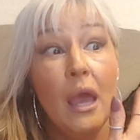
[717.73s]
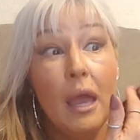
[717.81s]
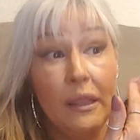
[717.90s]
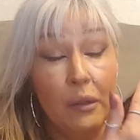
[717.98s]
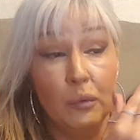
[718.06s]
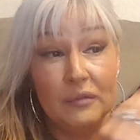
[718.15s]

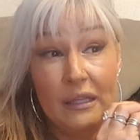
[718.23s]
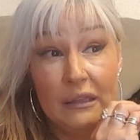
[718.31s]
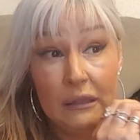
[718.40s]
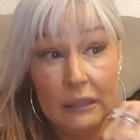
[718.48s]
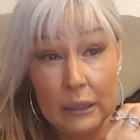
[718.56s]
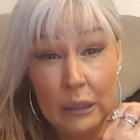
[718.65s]
and there was a
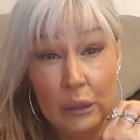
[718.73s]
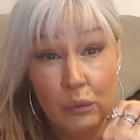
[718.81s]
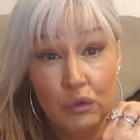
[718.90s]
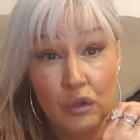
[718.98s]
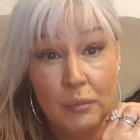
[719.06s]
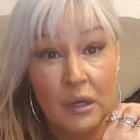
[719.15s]

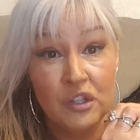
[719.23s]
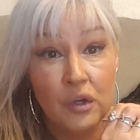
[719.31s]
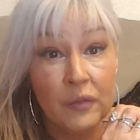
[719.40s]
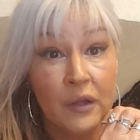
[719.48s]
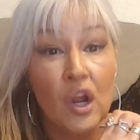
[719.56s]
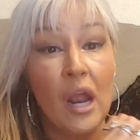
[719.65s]
little too much
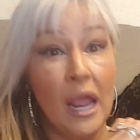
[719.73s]
on there,